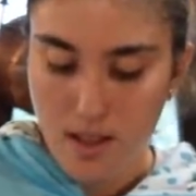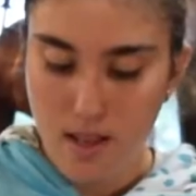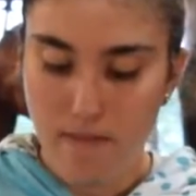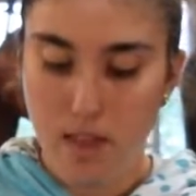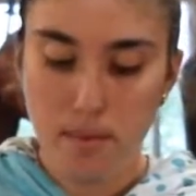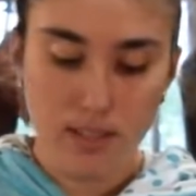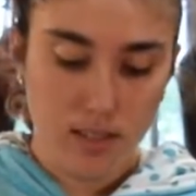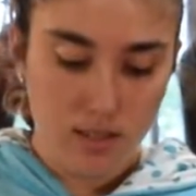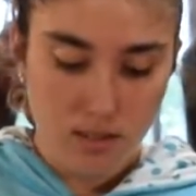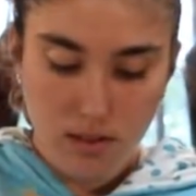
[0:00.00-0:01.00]
if that makes
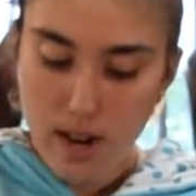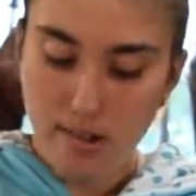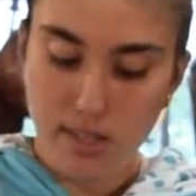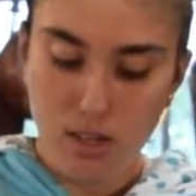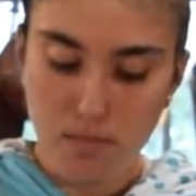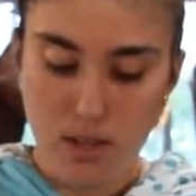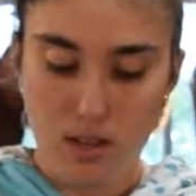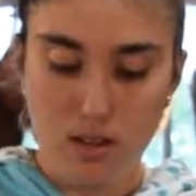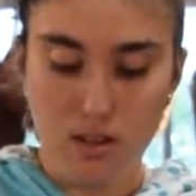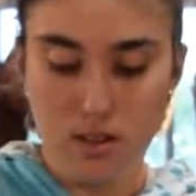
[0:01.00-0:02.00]
sense. So now it's going to
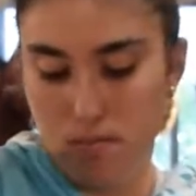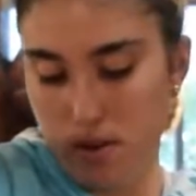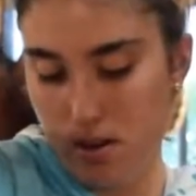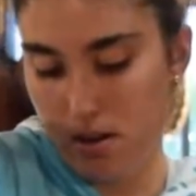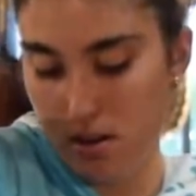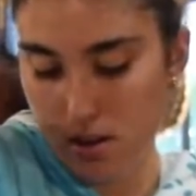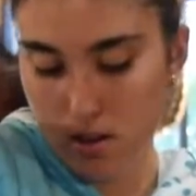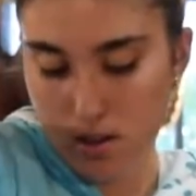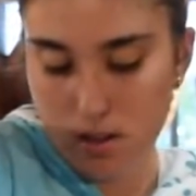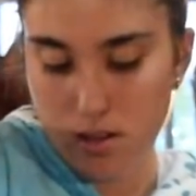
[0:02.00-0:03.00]
be
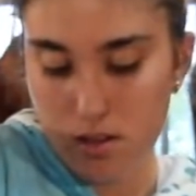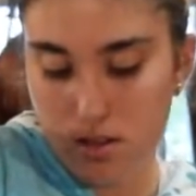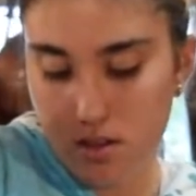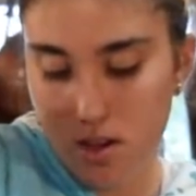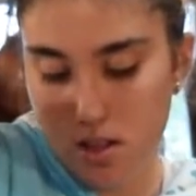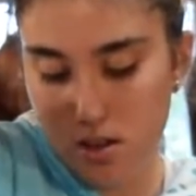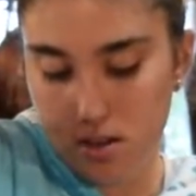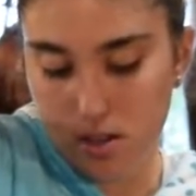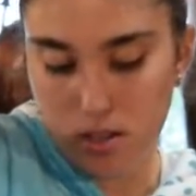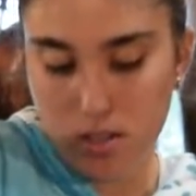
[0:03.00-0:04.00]
this color,
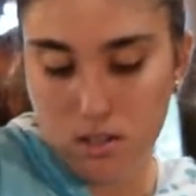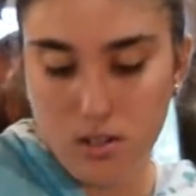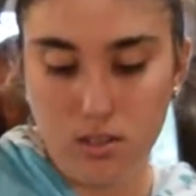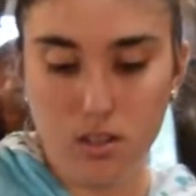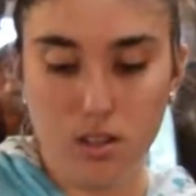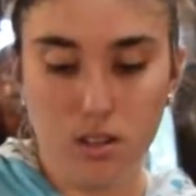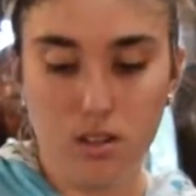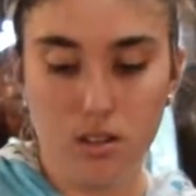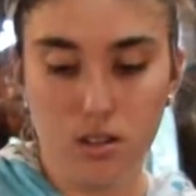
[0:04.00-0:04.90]
this consistency.